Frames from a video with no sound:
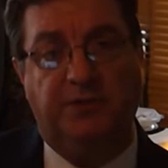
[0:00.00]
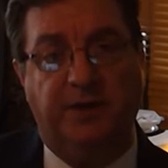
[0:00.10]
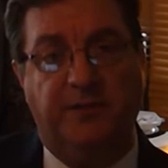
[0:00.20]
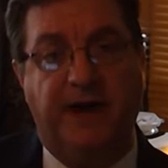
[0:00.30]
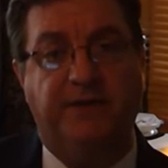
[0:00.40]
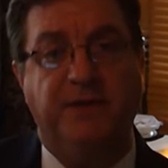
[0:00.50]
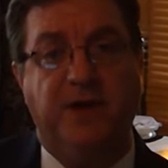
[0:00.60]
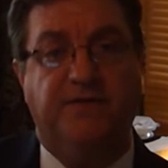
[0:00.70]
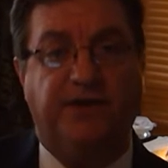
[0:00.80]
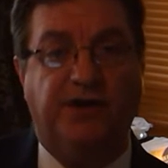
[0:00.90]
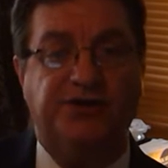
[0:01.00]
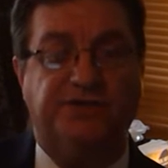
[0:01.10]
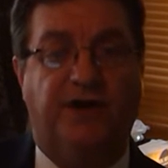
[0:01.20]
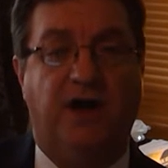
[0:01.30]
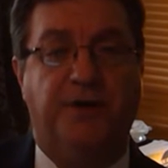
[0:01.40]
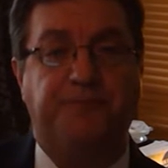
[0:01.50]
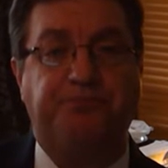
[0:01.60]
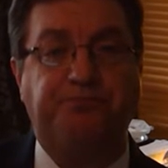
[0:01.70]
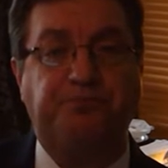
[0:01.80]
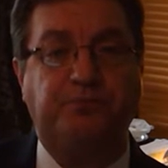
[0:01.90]
bit about it. First of all,
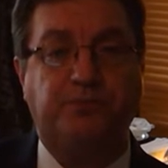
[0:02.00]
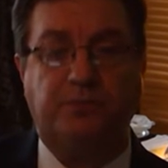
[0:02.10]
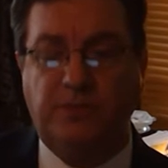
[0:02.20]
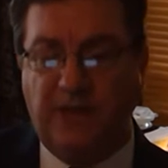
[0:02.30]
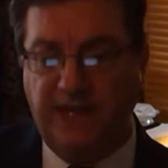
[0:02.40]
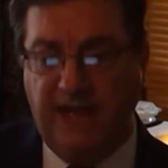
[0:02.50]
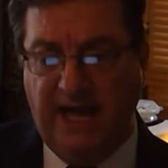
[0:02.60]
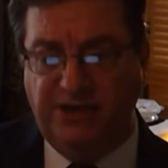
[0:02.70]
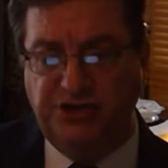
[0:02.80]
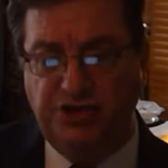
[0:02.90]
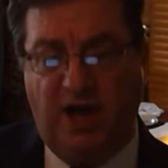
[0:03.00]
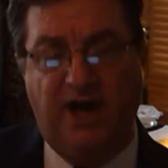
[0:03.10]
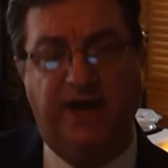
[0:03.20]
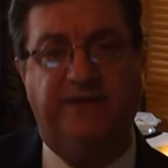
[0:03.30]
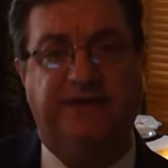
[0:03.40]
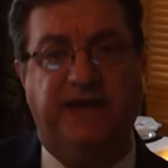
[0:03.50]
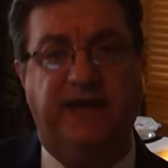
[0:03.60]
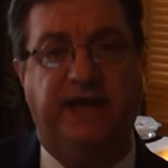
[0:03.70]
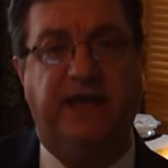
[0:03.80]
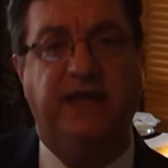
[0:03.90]
guys, John F.
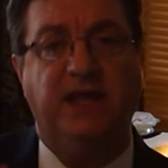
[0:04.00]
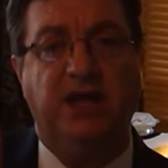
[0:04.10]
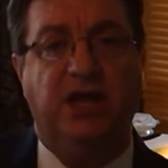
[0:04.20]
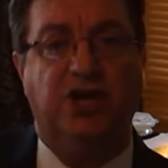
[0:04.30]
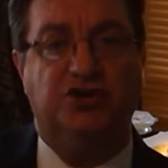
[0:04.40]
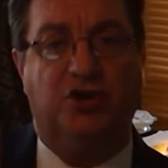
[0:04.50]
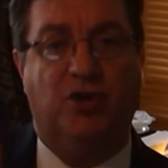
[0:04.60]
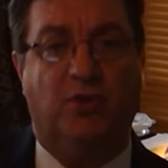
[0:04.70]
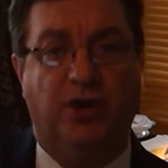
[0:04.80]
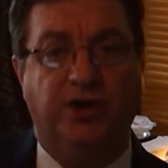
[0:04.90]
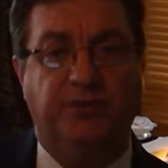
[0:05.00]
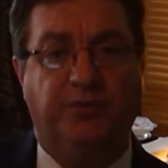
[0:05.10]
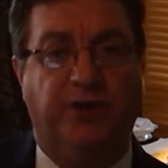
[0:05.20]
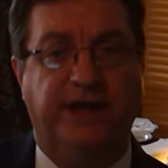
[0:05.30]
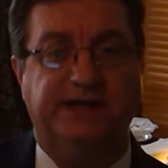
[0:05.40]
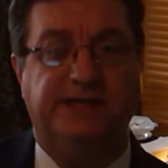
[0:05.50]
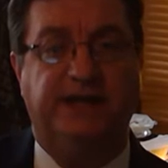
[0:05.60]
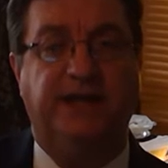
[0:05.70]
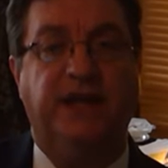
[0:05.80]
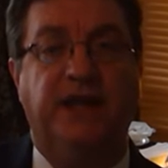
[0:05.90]
Kennedy is our one
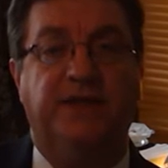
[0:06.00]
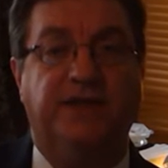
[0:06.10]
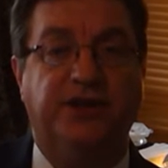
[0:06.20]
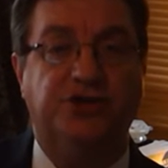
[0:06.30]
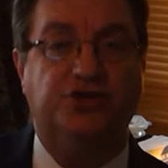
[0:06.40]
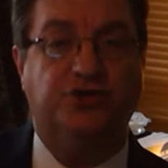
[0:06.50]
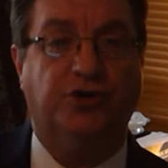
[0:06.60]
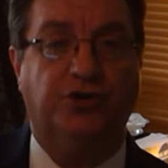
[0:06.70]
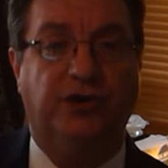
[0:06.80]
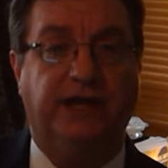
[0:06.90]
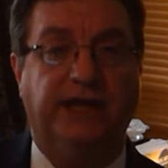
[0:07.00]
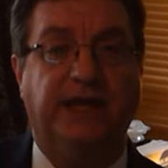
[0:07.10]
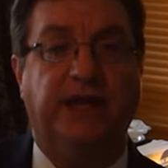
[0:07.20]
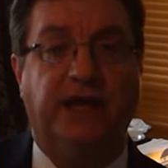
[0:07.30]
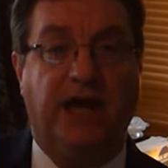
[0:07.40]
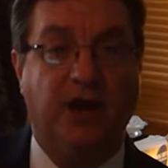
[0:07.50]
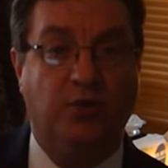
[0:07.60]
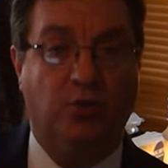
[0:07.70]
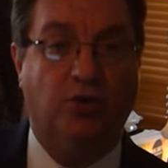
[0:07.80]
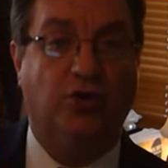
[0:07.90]
president that is truly a
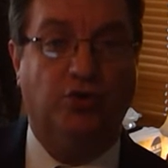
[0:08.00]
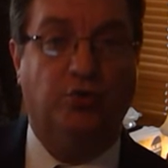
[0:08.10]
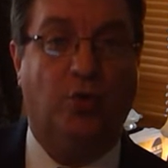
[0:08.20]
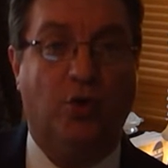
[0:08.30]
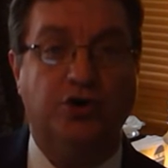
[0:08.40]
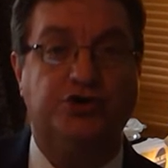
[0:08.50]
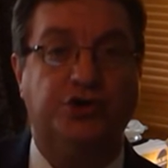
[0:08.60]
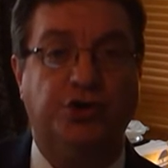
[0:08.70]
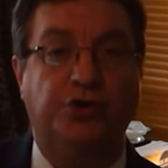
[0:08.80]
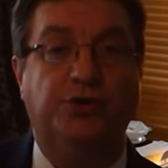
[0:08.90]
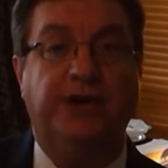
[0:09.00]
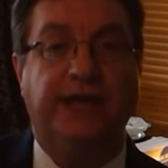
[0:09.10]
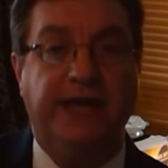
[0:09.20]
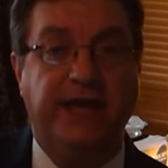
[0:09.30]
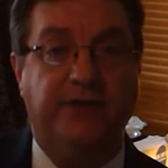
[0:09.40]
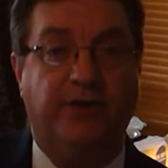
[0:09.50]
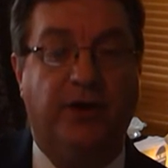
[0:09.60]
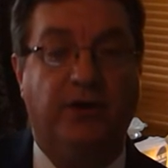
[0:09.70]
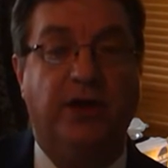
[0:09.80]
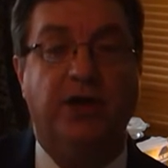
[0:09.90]
World War II
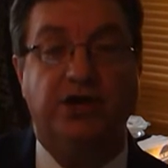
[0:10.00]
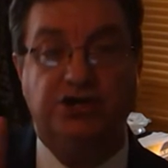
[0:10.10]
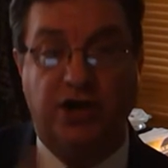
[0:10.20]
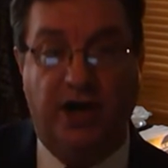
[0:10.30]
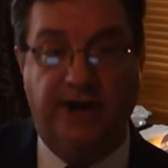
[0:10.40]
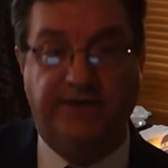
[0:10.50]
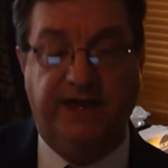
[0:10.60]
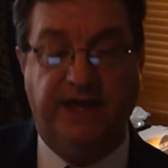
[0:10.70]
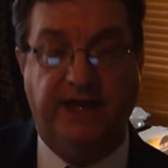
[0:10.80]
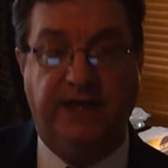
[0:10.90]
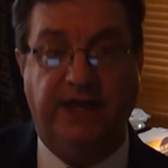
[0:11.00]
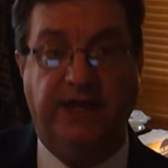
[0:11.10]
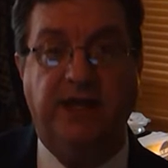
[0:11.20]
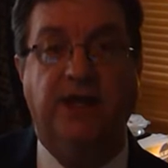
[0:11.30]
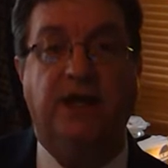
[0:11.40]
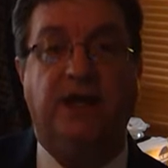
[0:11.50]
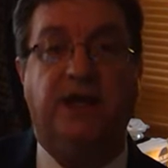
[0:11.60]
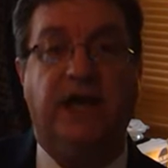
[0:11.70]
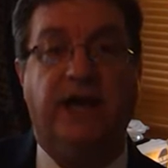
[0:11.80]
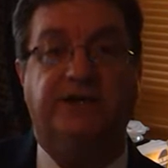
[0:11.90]
hero. John F. Kennedy,
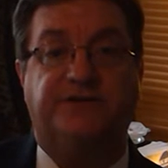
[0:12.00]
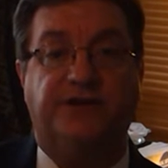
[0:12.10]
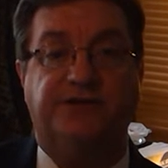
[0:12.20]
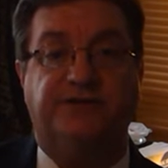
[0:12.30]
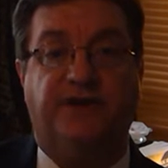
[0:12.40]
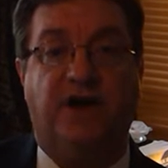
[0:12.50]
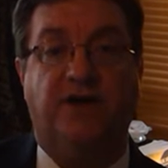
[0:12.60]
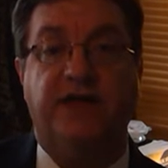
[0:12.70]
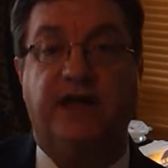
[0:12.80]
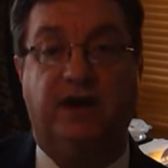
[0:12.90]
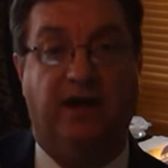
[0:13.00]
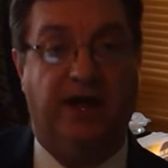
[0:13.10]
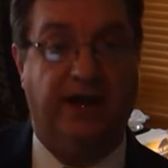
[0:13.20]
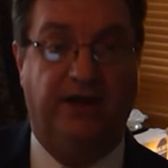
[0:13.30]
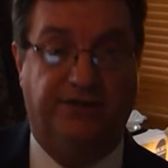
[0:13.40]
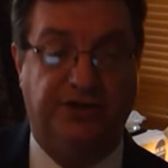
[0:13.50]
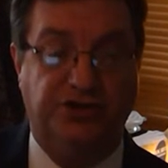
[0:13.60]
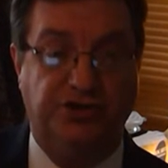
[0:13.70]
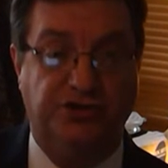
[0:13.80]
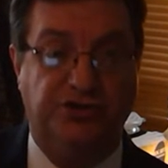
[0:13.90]
guys, first of all, he had a lot of health
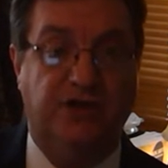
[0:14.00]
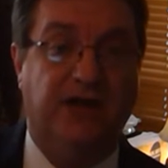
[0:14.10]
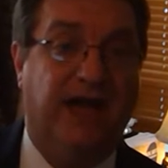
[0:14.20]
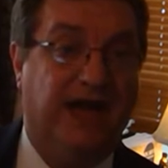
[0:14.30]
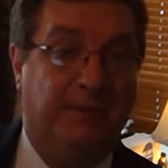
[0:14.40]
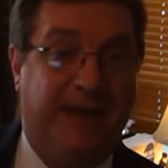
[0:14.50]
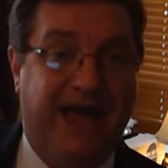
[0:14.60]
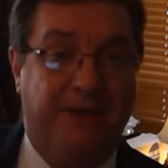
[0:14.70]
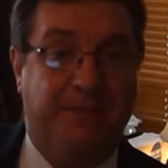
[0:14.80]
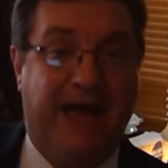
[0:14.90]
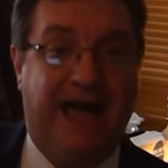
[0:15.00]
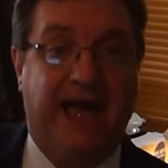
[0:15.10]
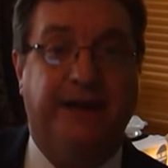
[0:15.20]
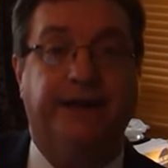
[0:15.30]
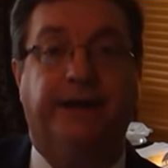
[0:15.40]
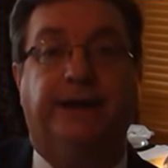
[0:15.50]
issues, had a bad back,